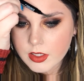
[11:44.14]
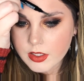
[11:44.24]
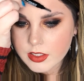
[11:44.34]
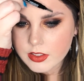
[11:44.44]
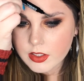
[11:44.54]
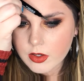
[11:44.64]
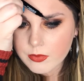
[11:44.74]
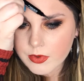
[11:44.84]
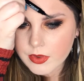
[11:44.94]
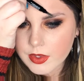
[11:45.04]
like to
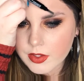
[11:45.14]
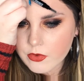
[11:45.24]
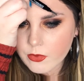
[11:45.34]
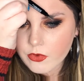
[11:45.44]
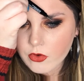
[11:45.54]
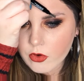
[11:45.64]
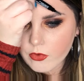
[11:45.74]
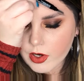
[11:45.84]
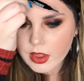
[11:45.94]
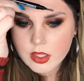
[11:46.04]
comb these ones
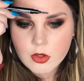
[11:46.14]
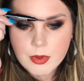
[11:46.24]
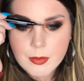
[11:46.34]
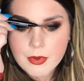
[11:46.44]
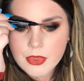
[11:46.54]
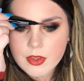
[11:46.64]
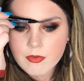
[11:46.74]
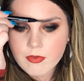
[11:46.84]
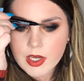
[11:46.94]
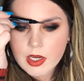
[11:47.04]
over a little bit, but
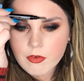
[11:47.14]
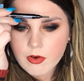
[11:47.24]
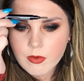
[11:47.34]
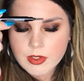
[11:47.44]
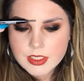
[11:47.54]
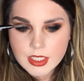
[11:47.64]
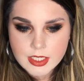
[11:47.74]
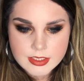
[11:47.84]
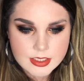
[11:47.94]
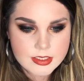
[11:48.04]
the very front ones I
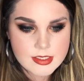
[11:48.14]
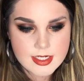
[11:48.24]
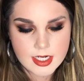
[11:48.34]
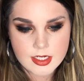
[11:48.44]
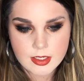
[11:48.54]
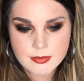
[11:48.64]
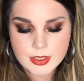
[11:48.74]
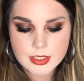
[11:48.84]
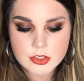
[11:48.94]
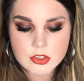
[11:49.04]
like to stand up
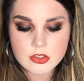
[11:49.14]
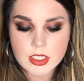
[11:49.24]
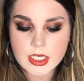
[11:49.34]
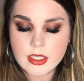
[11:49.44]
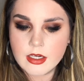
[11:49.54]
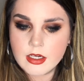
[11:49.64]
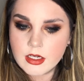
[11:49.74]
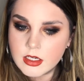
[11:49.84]
pretty straight.